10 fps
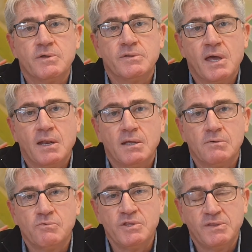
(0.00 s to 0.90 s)
that
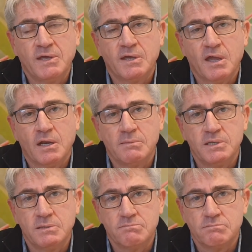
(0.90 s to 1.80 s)
we think are going to
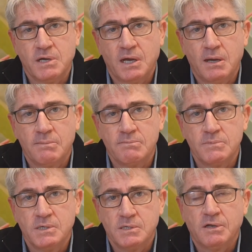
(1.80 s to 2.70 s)
be
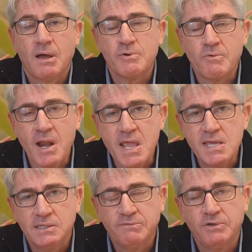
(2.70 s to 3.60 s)
climate
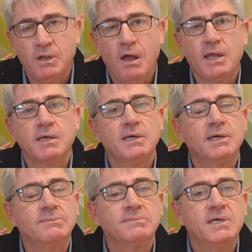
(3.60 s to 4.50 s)
ready, if you like,
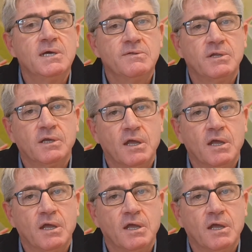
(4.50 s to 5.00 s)
that are going